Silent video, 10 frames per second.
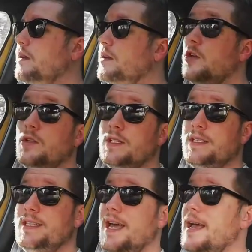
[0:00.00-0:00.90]

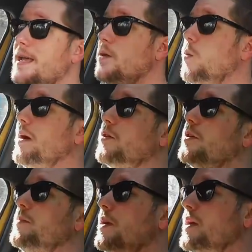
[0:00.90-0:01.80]
Good day,
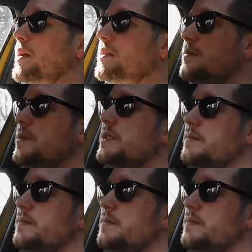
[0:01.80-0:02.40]
welcome to Music